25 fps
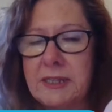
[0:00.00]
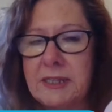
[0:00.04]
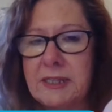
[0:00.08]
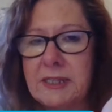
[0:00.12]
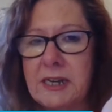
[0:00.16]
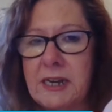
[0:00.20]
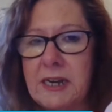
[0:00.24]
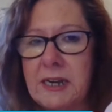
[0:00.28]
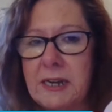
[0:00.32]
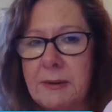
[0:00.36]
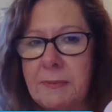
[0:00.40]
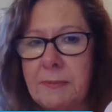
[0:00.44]
this
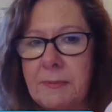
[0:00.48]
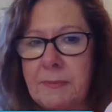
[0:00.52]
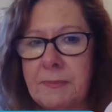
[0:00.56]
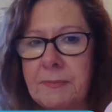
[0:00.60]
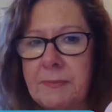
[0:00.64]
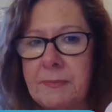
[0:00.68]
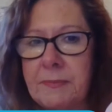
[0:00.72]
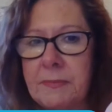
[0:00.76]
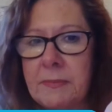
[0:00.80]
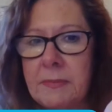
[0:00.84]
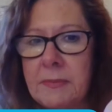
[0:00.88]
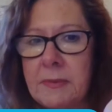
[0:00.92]
time.
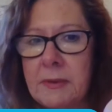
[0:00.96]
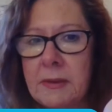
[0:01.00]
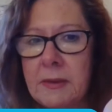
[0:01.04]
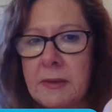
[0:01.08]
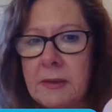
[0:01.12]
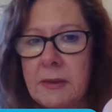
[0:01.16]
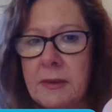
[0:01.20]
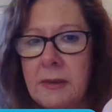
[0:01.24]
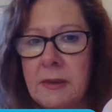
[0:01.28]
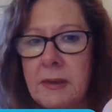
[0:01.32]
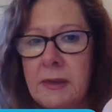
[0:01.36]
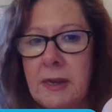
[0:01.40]

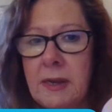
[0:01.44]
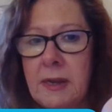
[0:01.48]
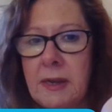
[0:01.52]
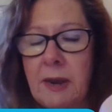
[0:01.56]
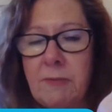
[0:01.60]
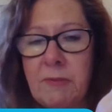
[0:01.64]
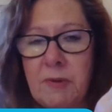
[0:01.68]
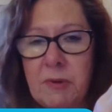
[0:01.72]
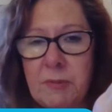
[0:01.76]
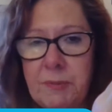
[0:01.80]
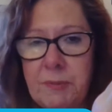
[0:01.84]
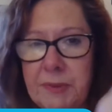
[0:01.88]

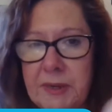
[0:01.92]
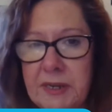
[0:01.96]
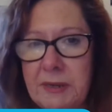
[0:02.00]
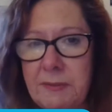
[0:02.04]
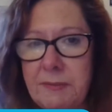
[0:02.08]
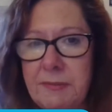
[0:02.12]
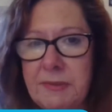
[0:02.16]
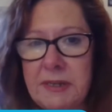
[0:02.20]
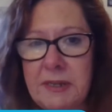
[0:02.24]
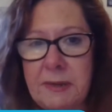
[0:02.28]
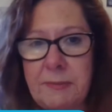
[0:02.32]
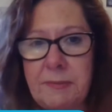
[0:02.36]
And we're
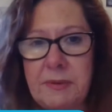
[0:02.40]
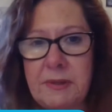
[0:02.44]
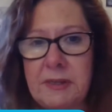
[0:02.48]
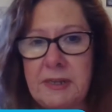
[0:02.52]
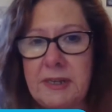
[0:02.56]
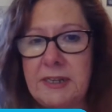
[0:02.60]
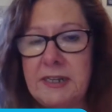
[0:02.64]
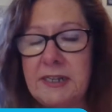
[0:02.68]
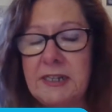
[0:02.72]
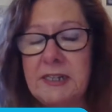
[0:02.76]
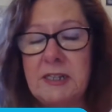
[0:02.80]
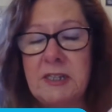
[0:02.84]
being
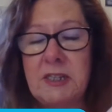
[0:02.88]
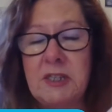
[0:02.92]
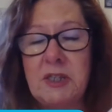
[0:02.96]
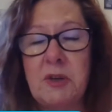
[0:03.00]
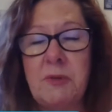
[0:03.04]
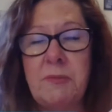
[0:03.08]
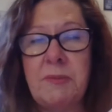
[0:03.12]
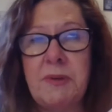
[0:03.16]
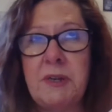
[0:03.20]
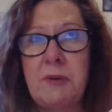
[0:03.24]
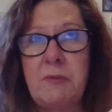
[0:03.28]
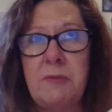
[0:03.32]
manipulated in
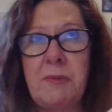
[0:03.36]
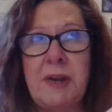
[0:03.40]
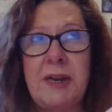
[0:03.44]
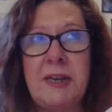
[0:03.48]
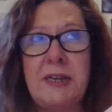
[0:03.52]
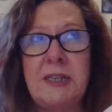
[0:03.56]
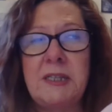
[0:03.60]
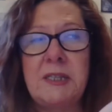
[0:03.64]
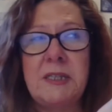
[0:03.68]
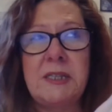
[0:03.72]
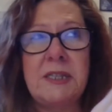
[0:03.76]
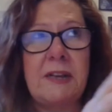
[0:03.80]
so many
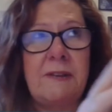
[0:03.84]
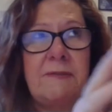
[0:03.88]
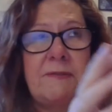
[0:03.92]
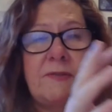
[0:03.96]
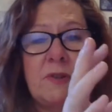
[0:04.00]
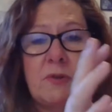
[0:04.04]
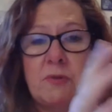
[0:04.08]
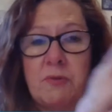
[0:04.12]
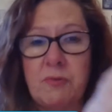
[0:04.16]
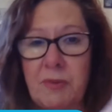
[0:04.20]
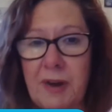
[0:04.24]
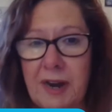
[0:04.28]
ways,
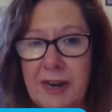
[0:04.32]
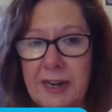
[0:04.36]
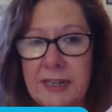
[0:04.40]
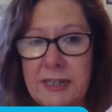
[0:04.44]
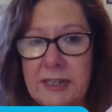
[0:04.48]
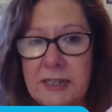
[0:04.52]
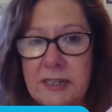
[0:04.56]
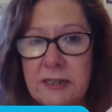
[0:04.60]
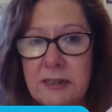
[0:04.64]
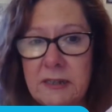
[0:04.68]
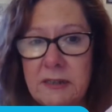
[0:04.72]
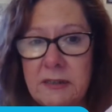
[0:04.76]
left or
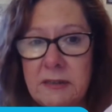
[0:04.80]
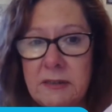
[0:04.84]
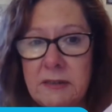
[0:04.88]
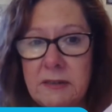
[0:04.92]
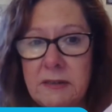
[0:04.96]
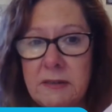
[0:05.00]
right.